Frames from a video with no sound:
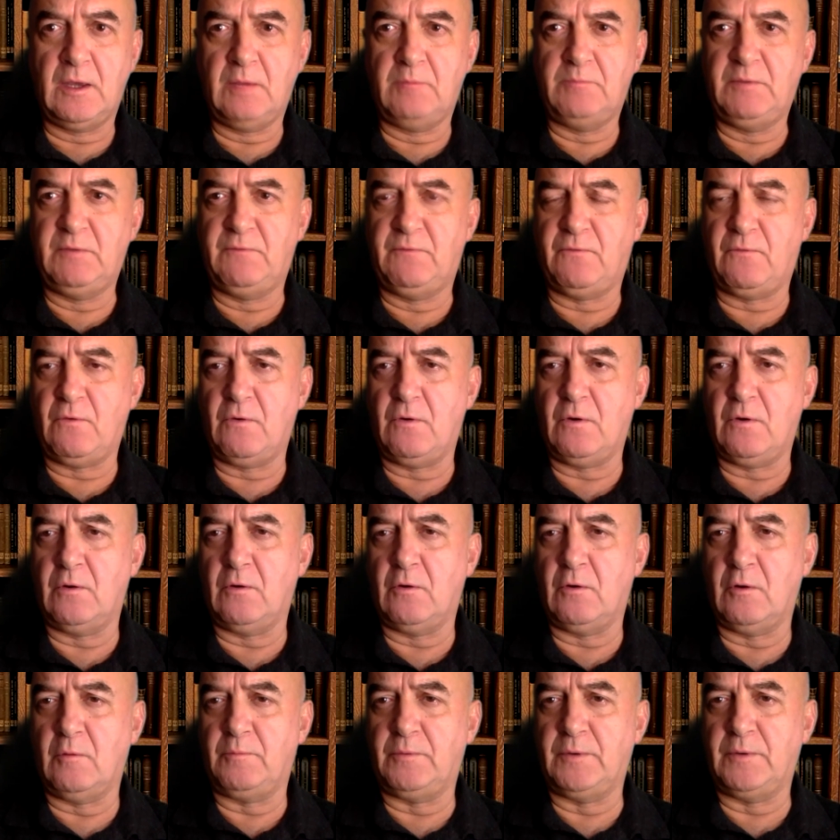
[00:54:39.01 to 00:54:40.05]
Before
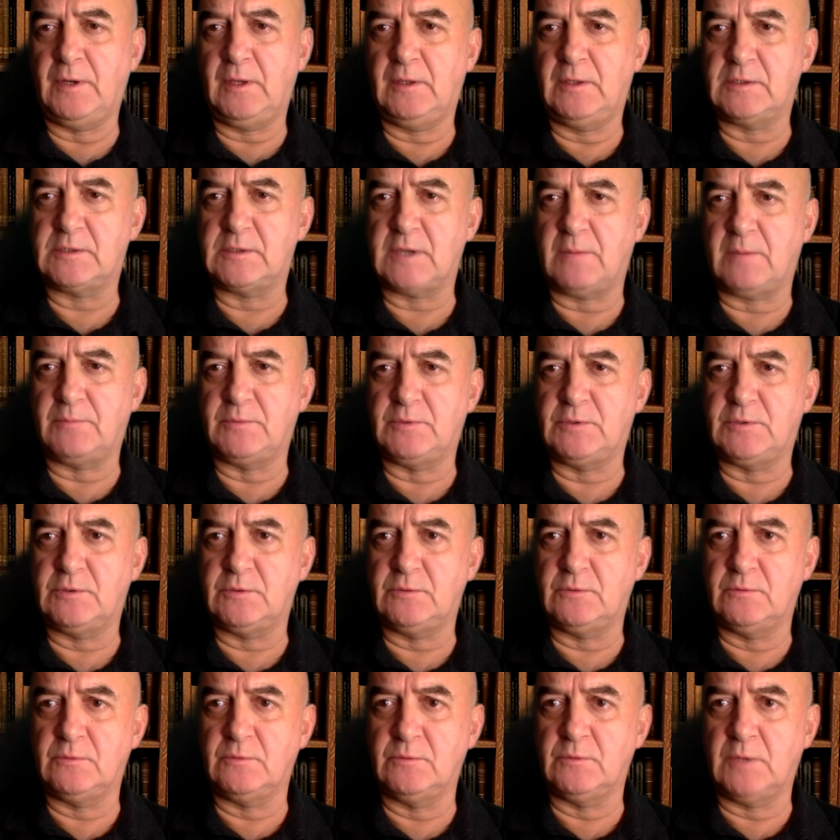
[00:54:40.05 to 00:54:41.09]
opening this up
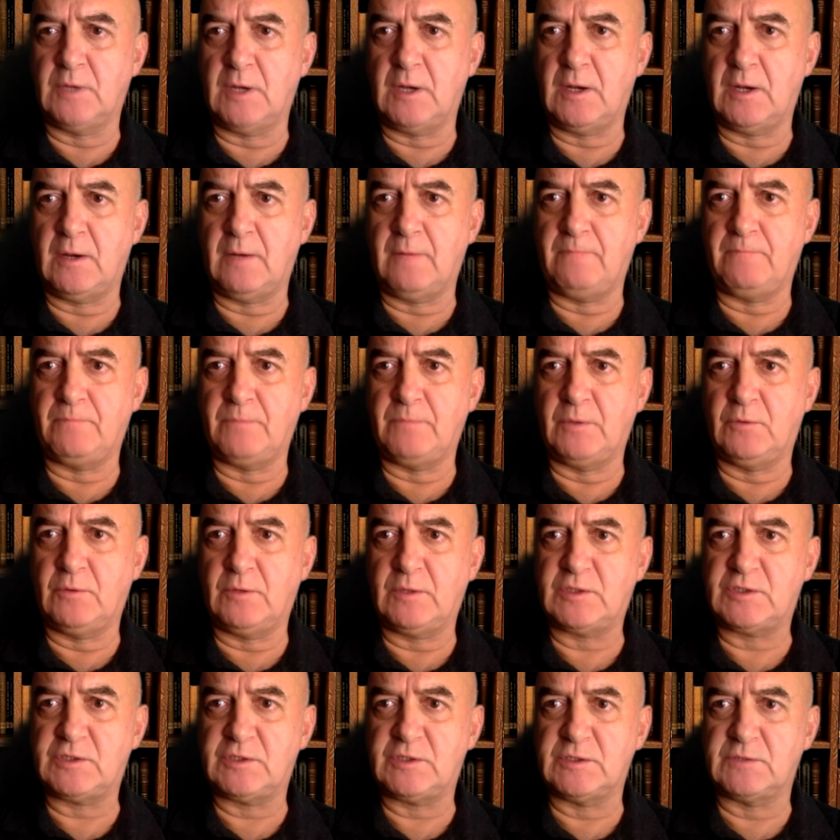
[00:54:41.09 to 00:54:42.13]
to the
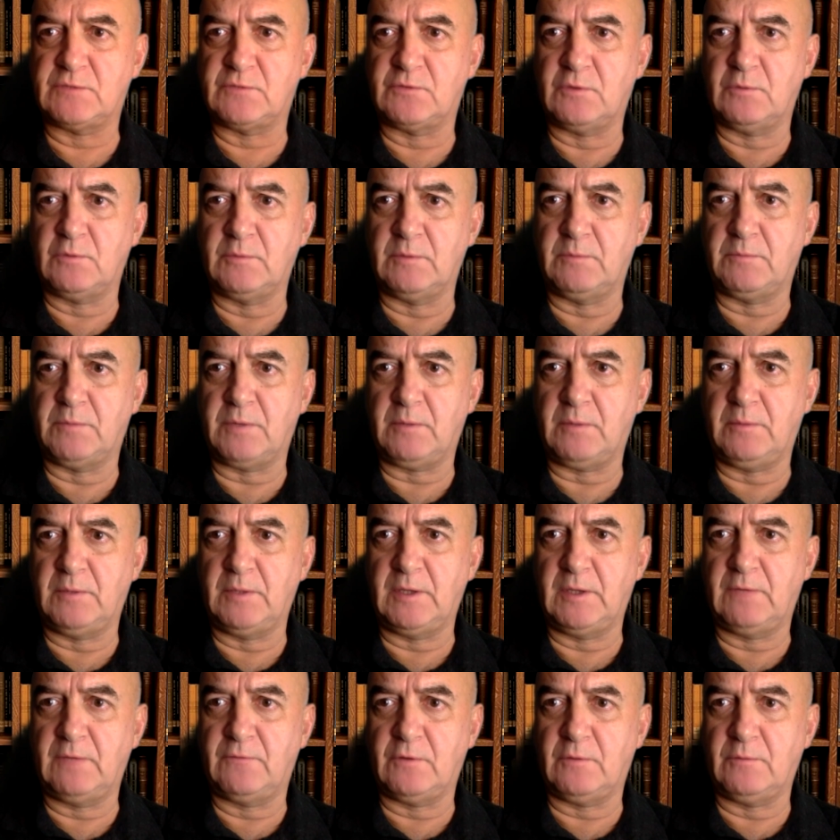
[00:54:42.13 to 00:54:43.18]
questions from the
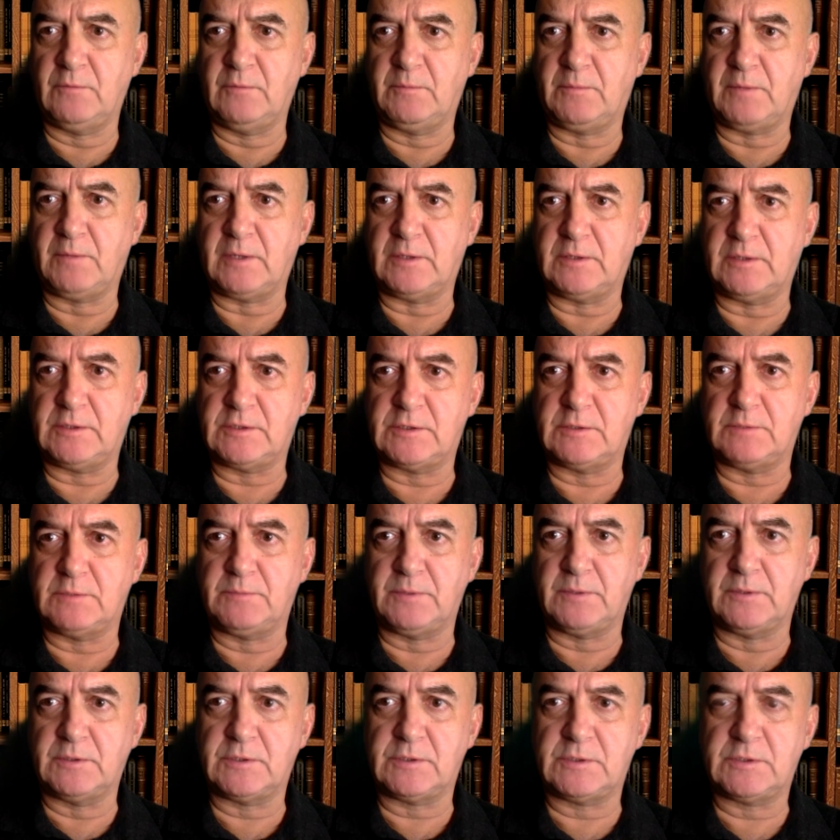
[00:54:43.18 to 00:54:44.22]
public, from the
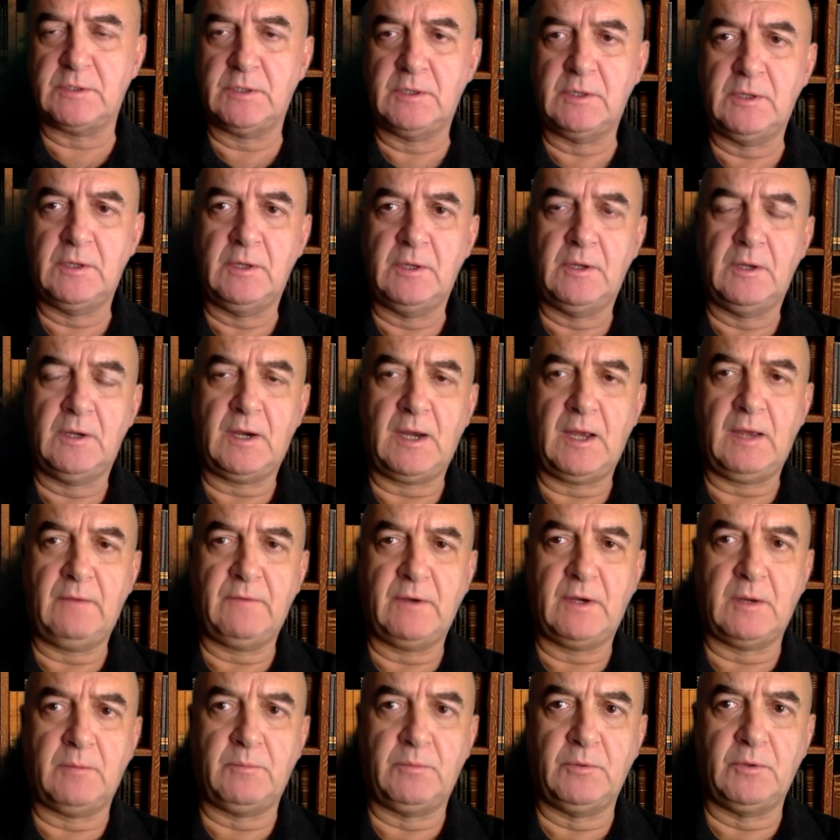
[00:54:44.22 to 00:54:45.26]
participants, I have a
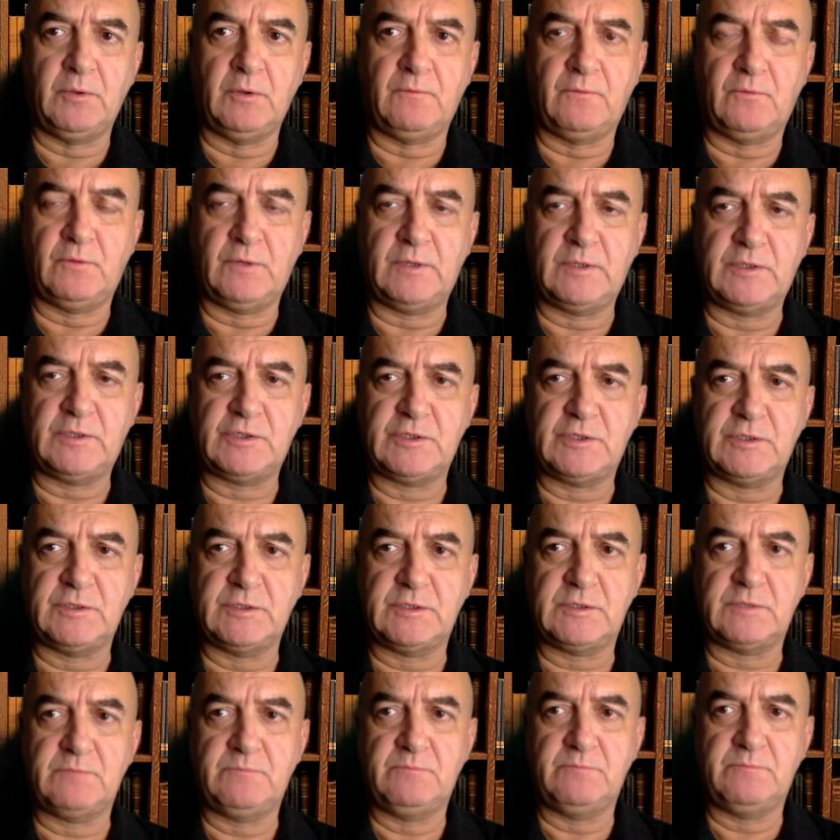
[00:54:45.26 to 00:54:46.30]
couple of
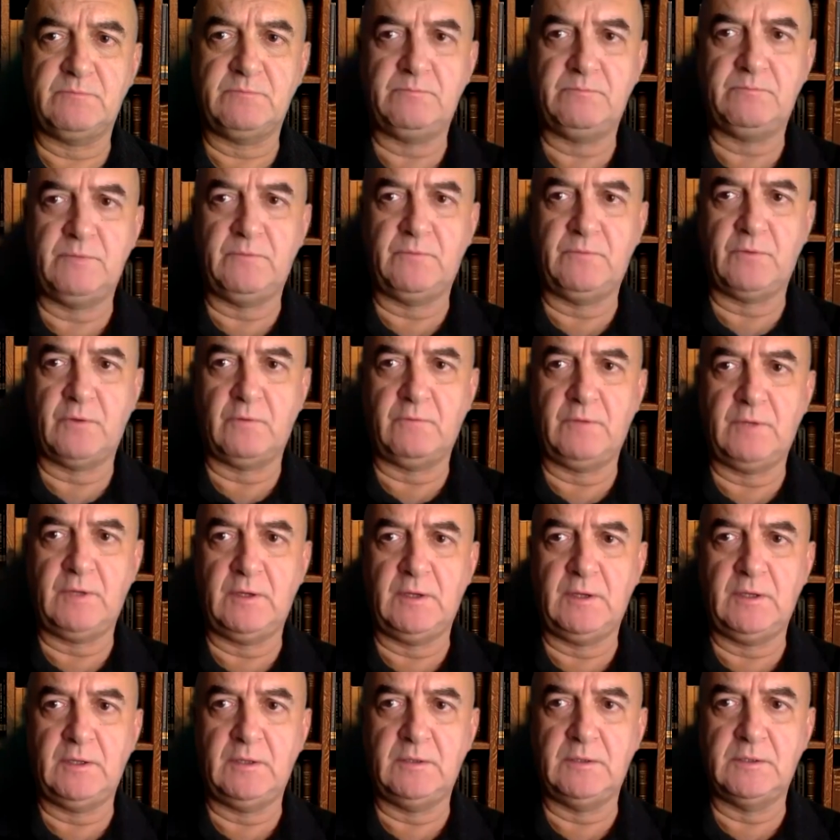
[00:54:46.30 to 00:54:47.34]
questions before we
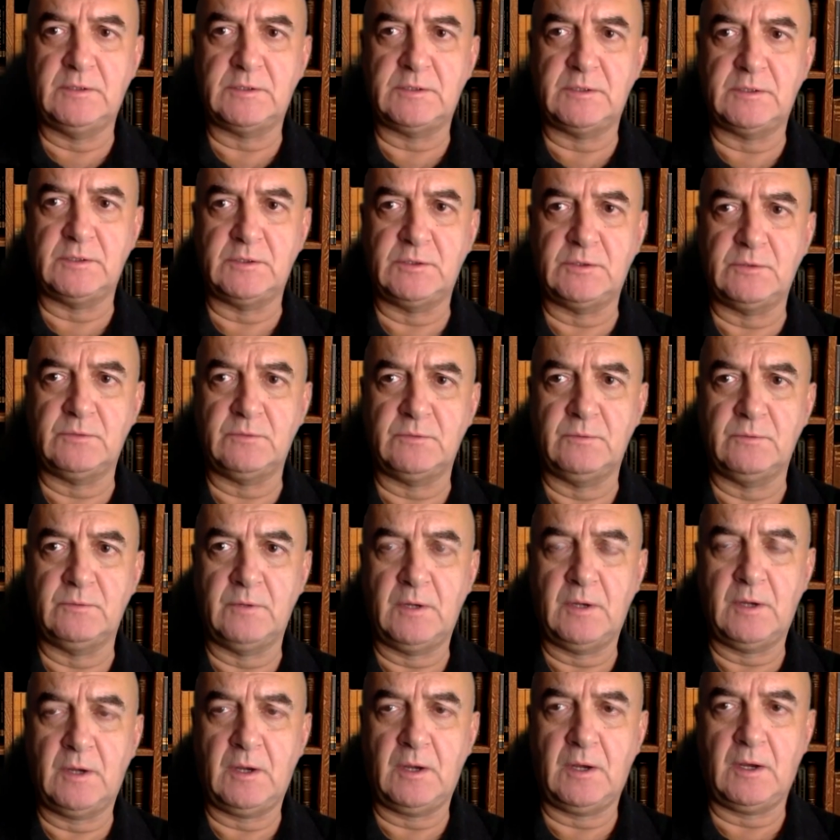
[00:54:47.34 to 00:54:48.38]
lead this into
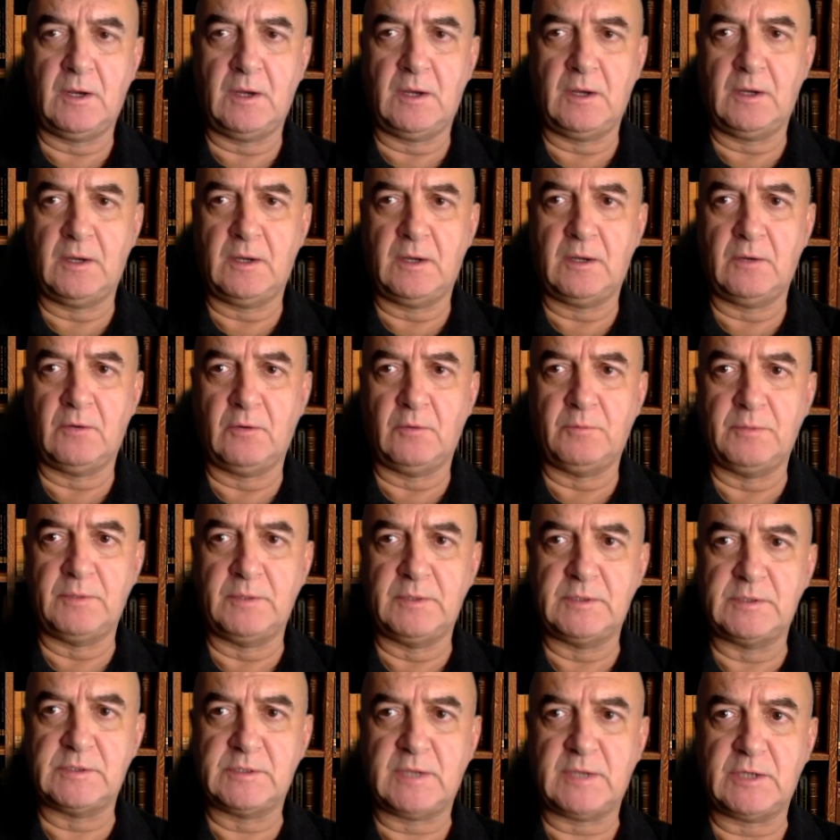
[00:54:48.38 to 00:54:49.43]
an open
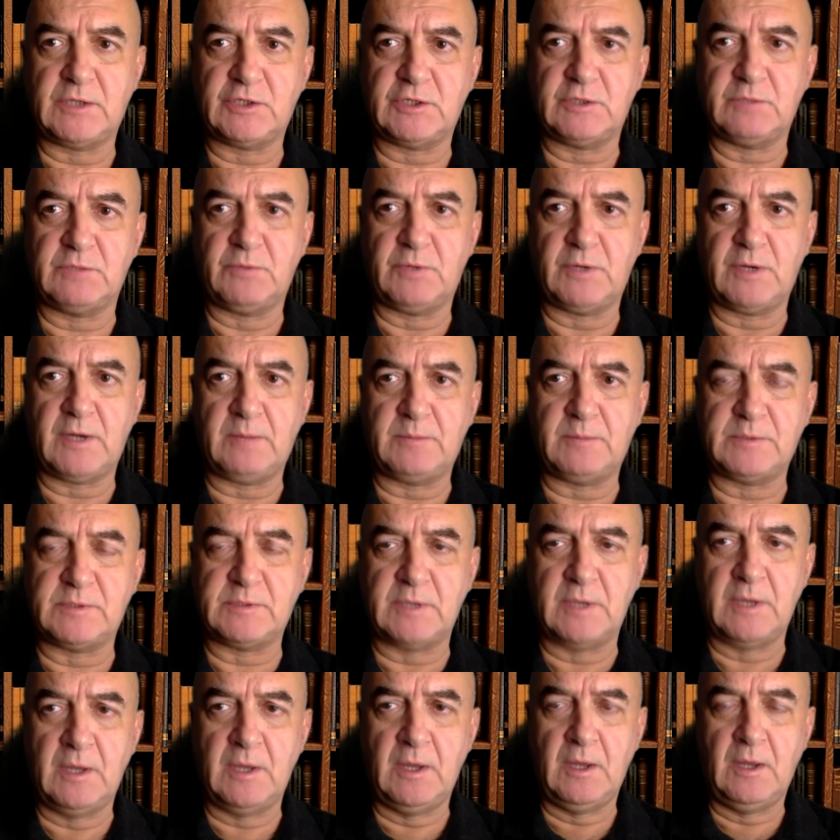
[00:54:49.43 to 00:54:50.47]
discussion,
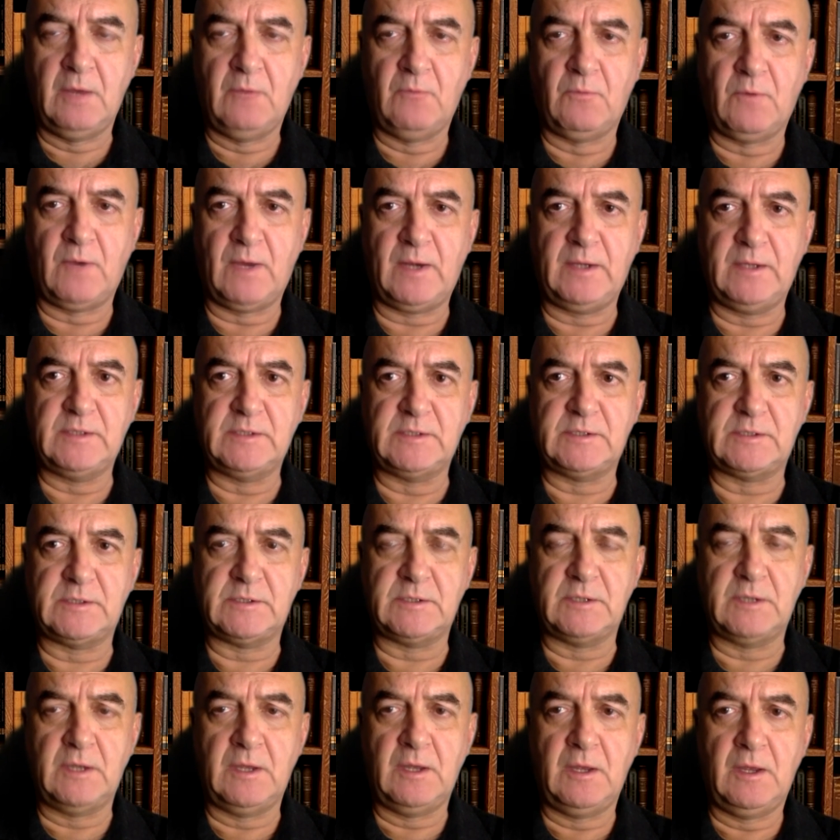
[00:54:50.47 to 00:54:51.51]
perhaps. One
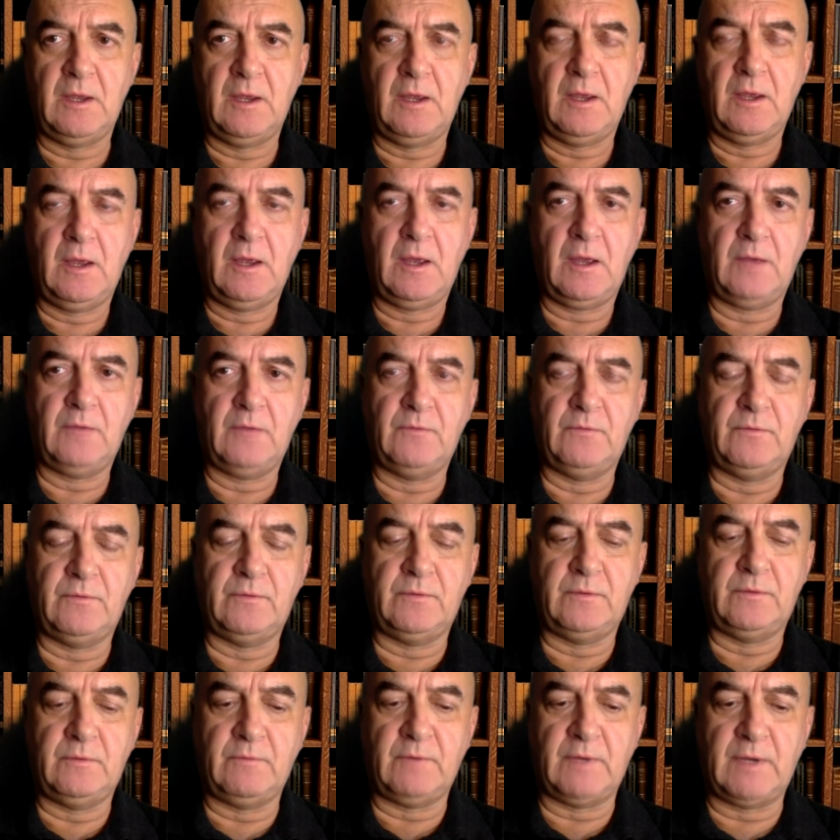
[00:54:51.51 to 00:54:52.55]

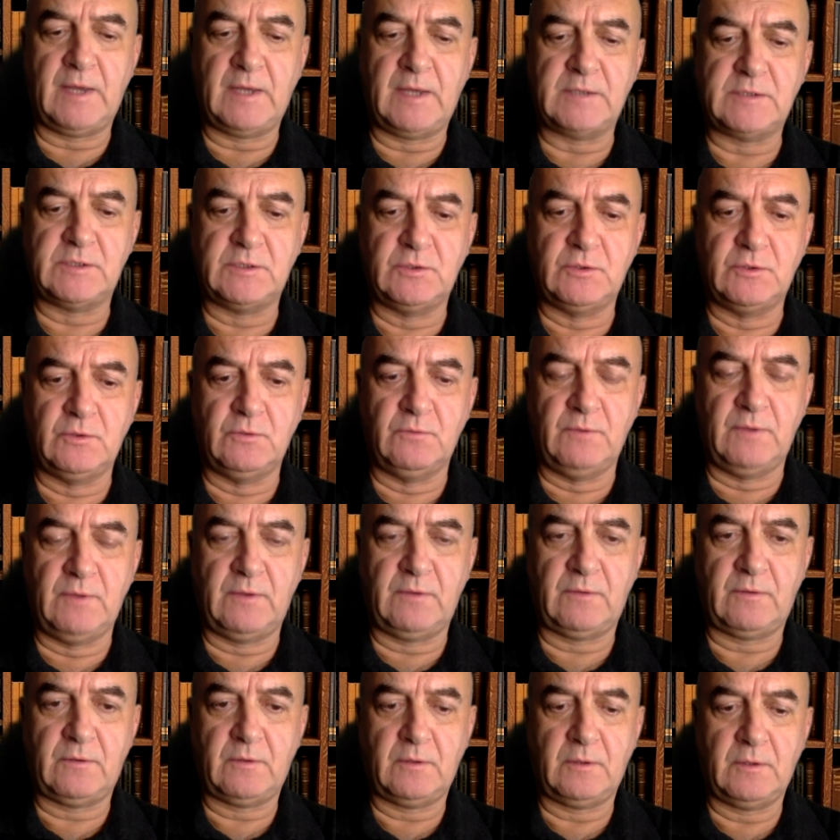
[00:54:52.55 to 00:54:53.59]
has to do
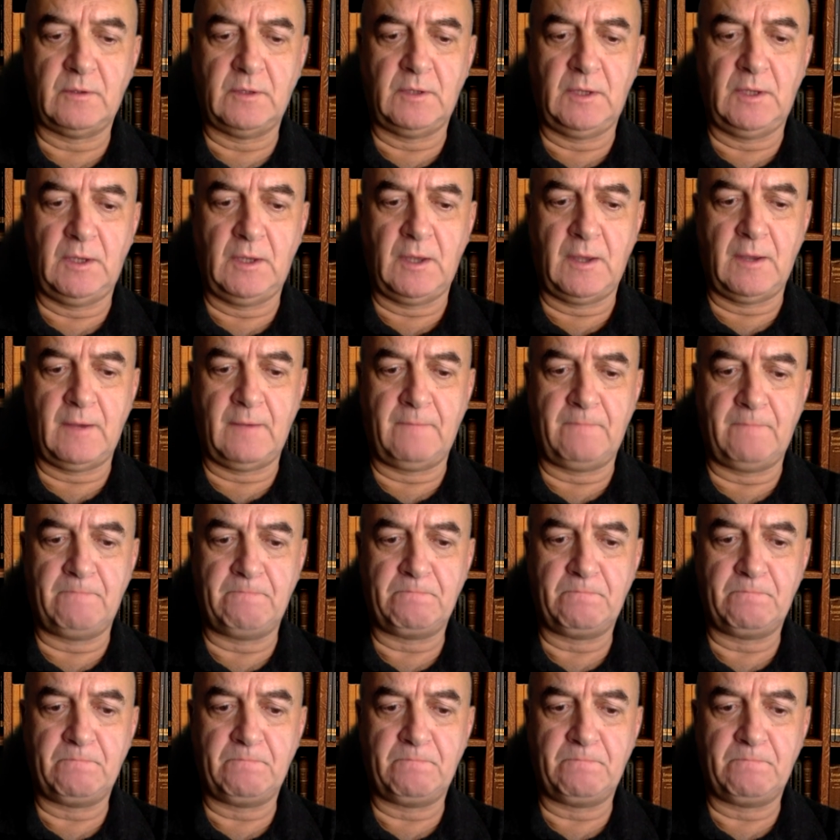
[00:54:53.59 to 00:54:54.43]
with the